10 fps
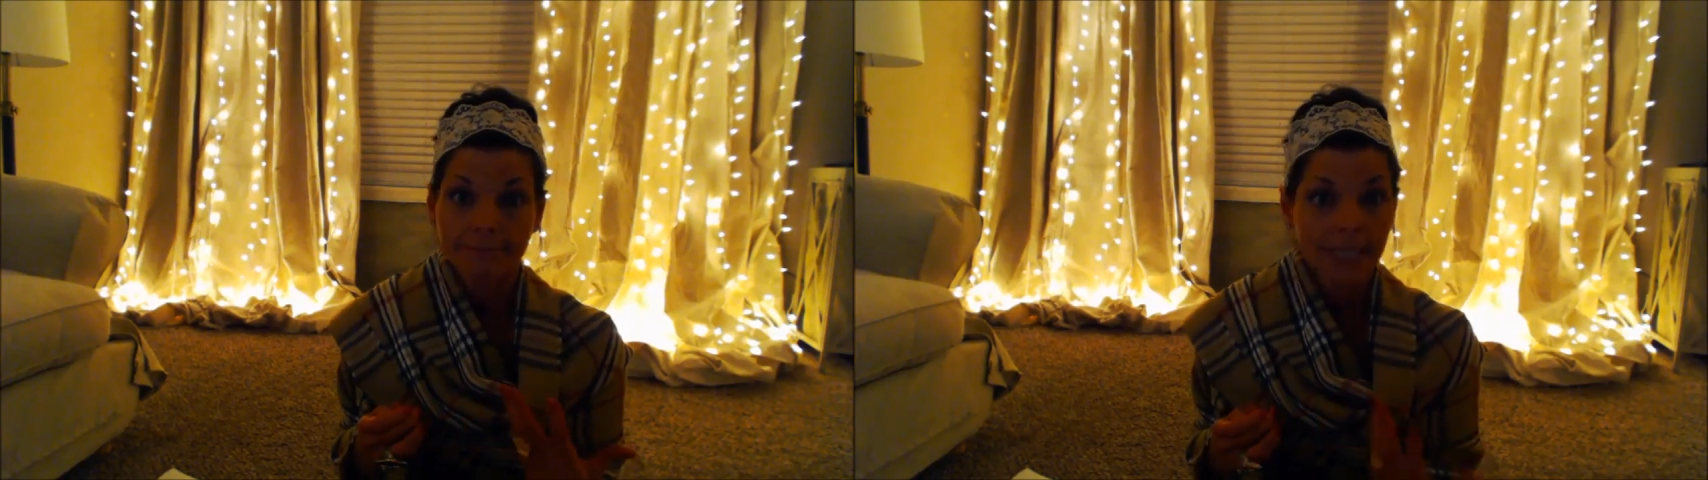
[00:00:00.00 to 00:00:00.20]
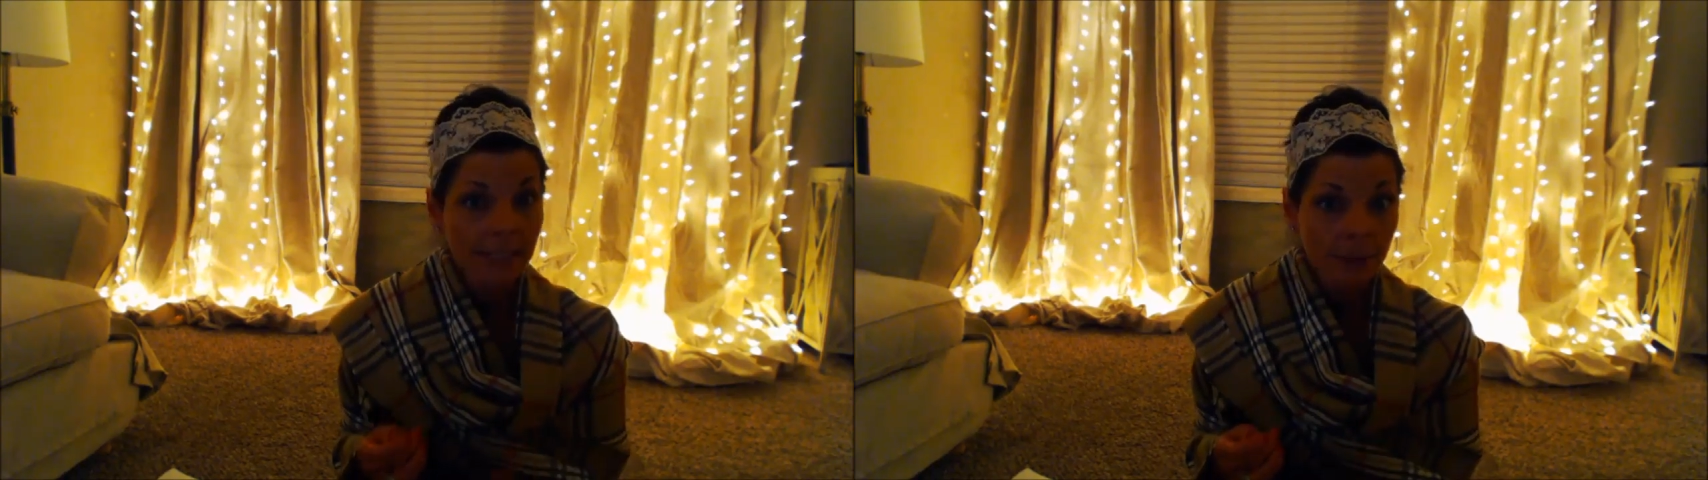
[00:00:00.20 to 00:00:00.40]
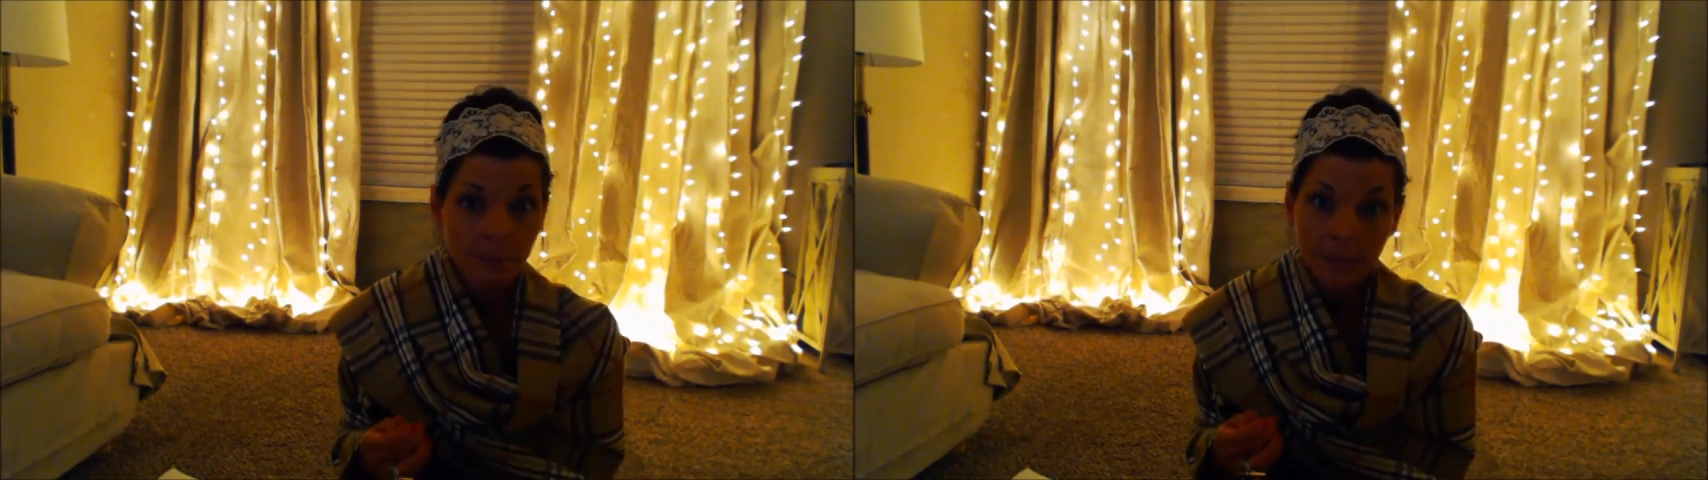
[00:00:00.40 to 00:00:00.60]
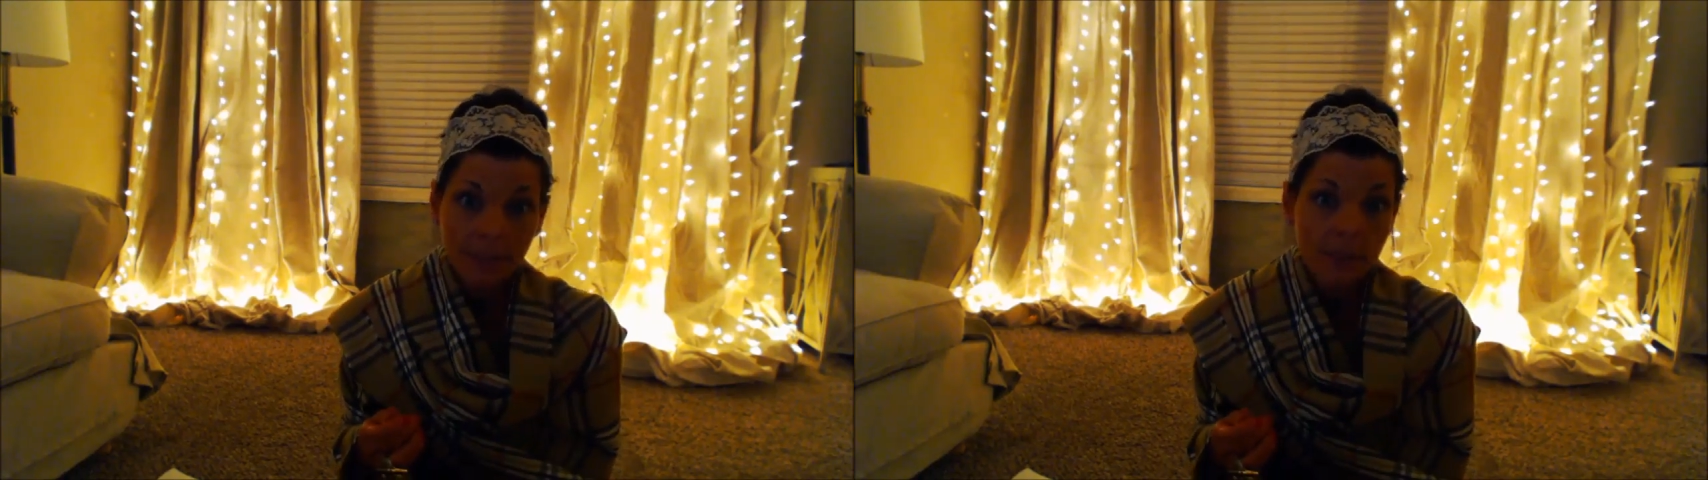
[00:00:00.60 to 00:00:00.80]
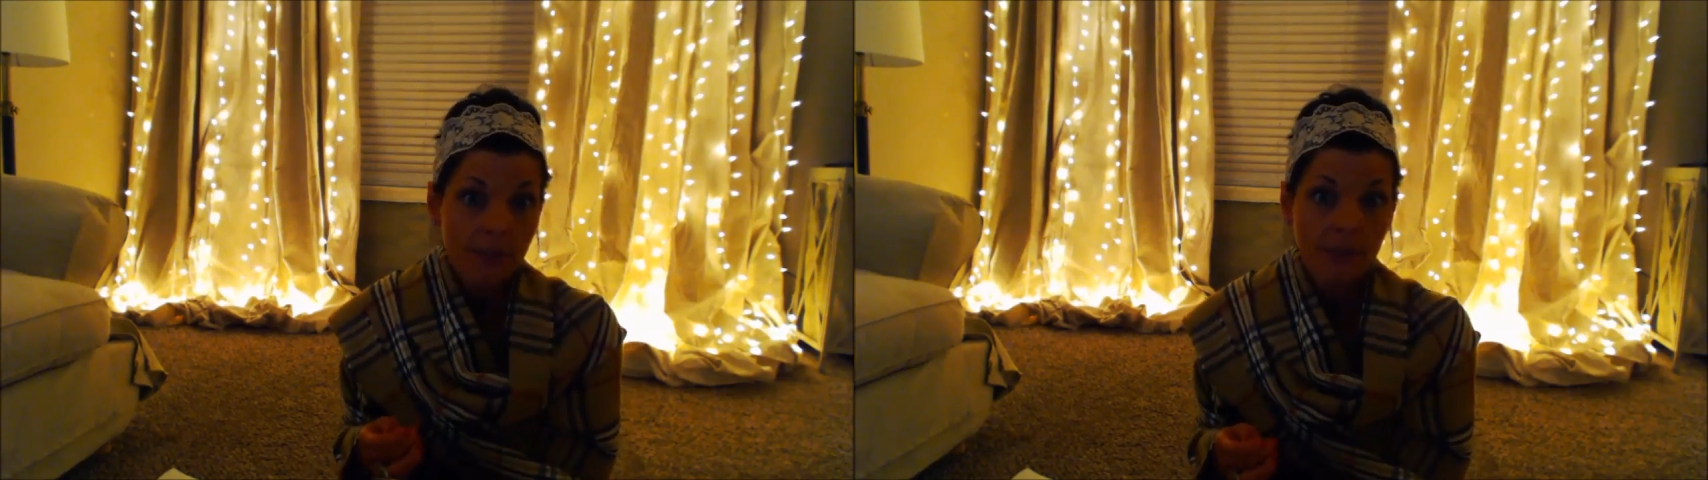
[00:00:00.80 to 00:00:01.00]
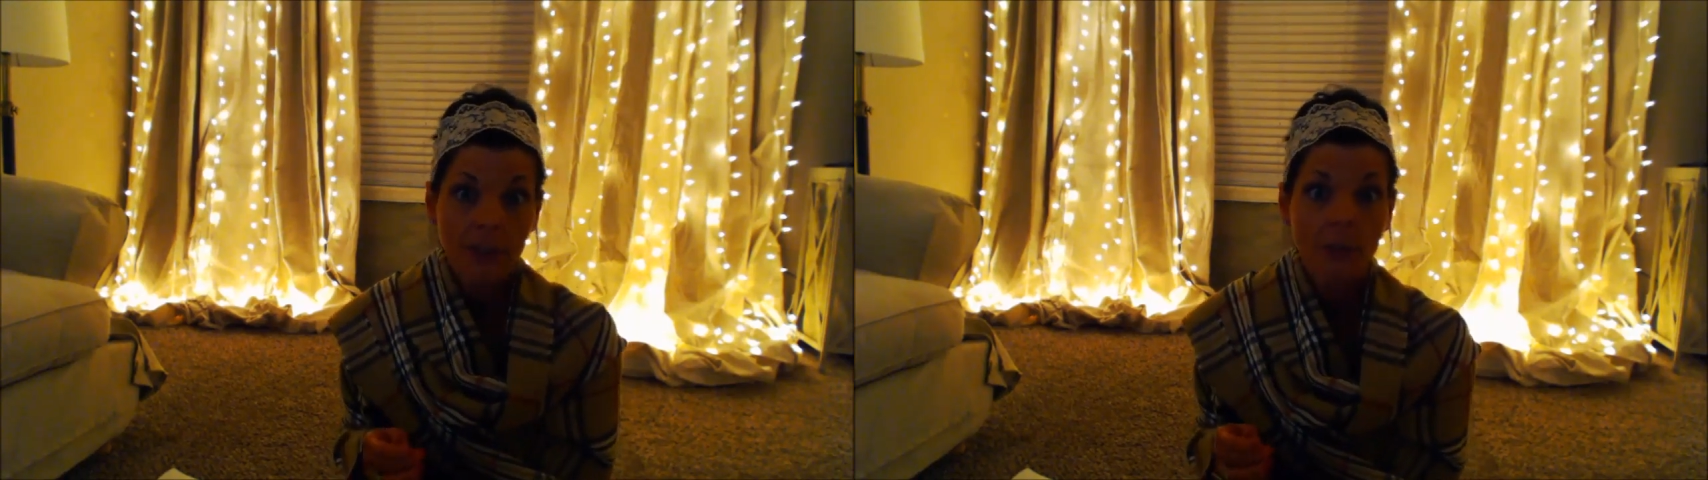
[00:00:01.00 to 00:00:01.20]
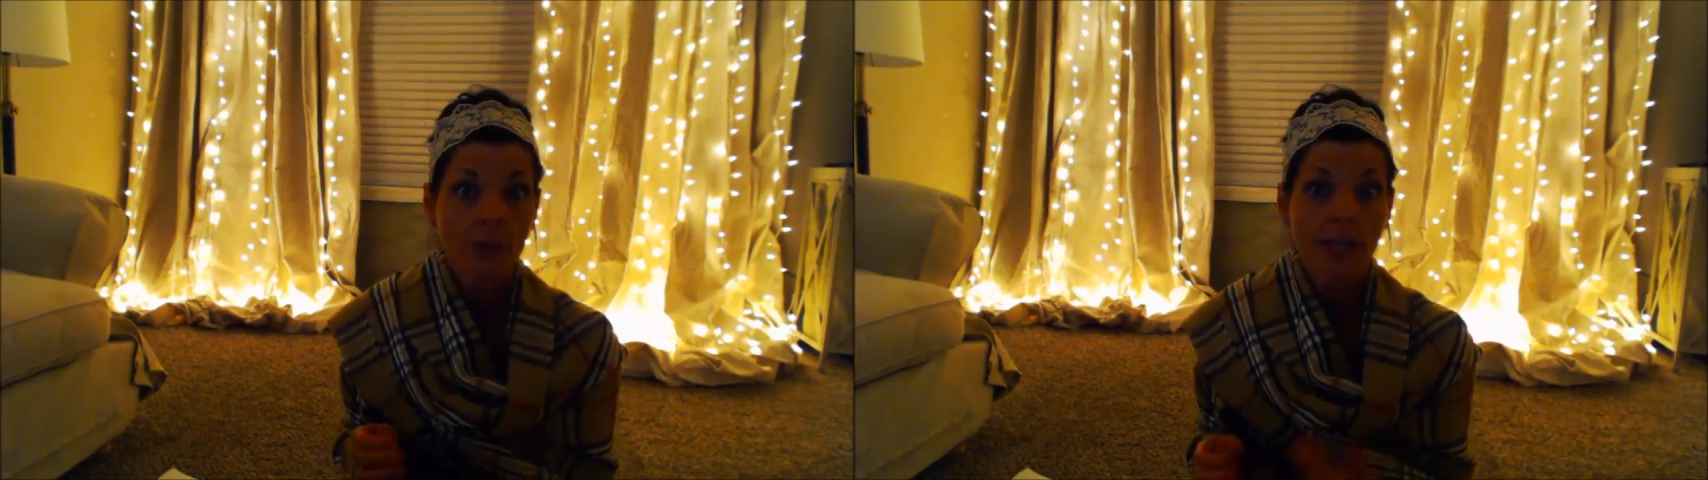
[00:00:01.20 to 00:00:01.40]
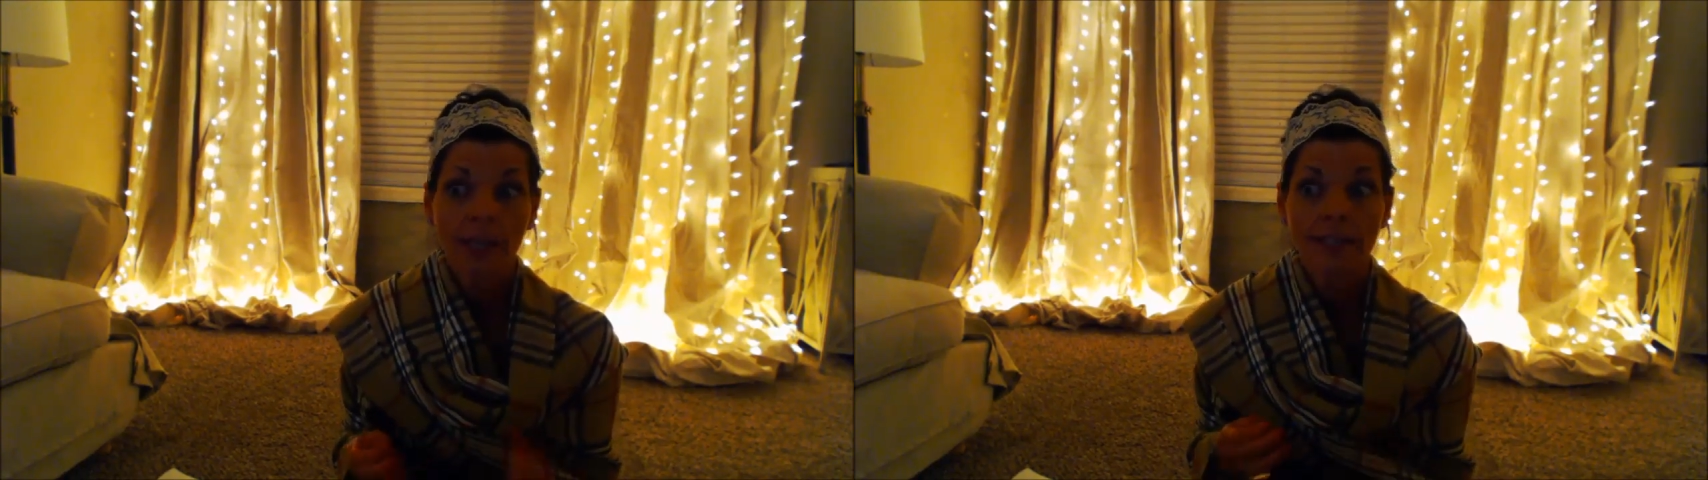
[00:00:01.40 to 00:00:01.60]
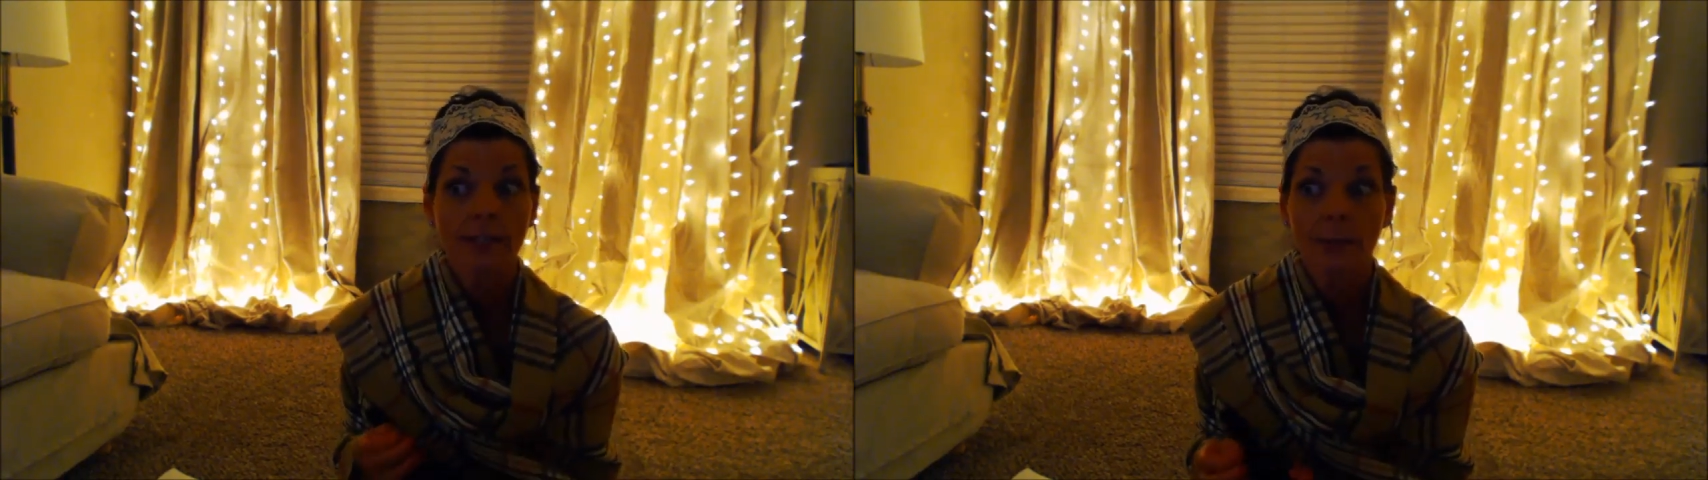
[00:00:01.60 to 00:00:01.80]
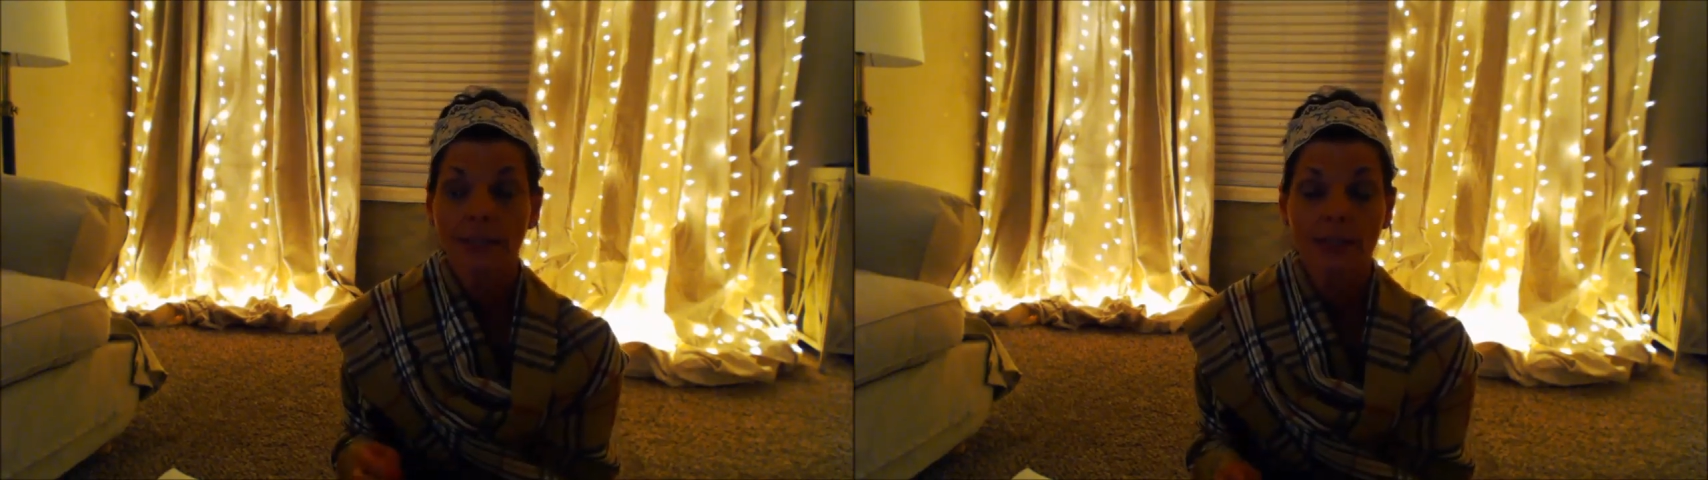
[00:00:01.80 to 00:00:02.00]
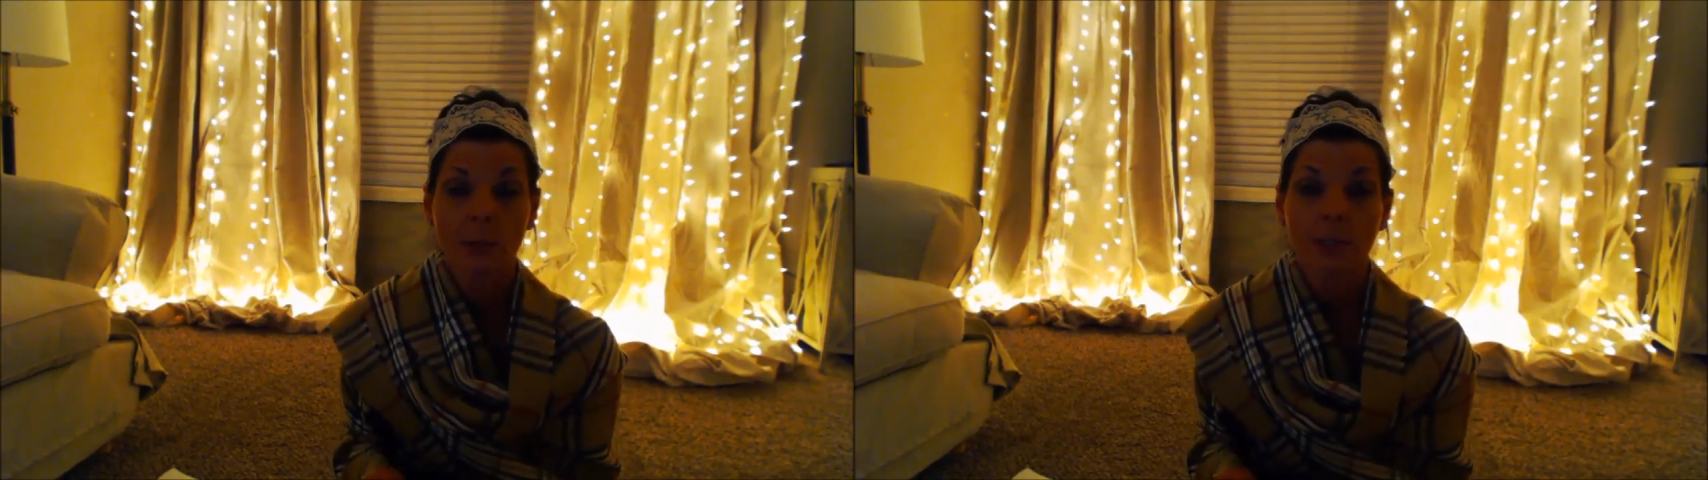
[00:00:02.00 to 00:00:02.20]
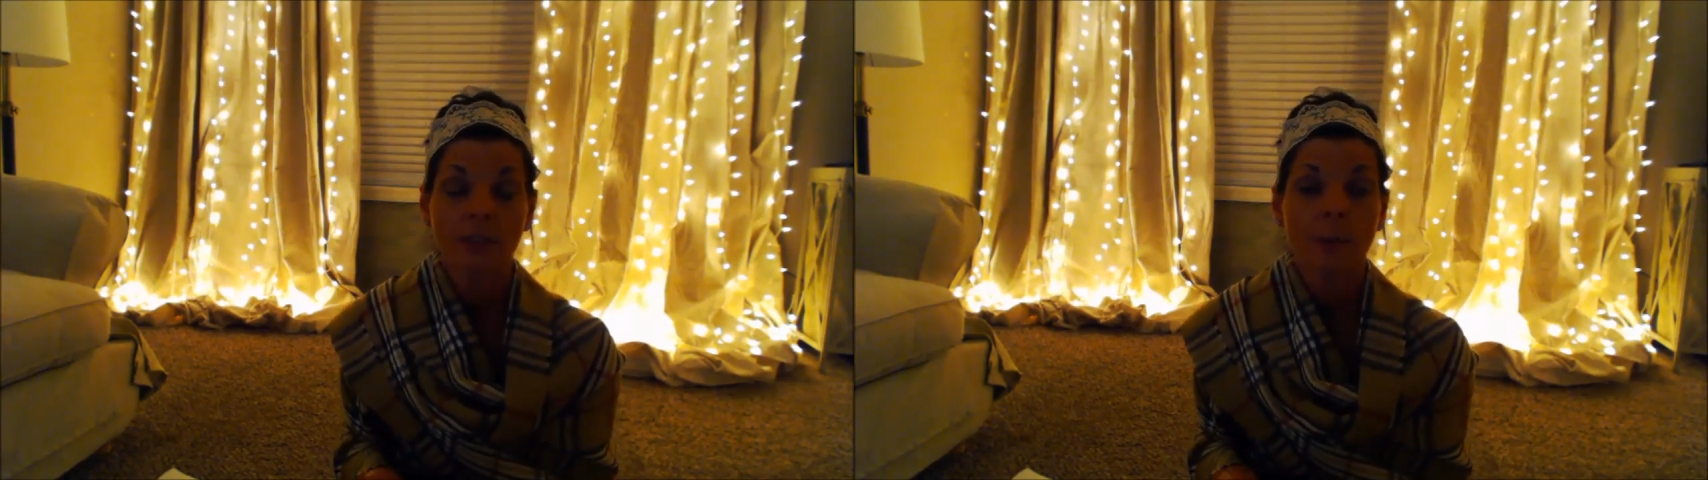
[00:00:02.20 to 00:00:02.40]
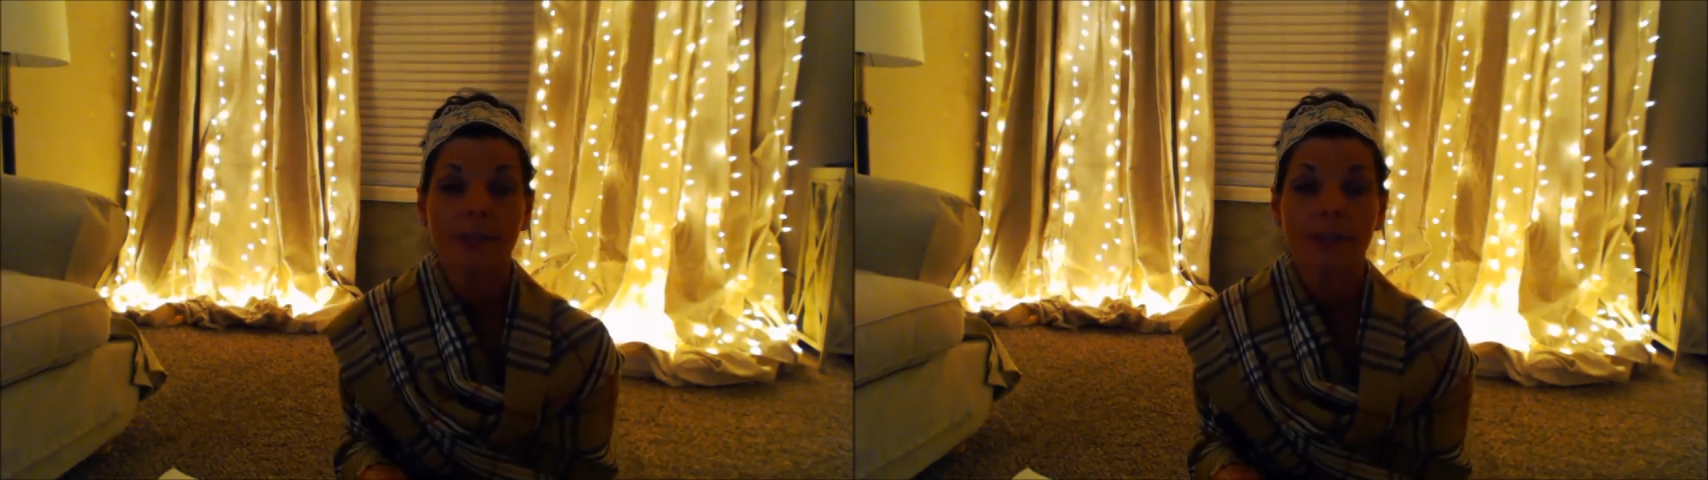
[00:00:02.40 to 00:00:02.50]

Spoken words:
It could be you got into a situation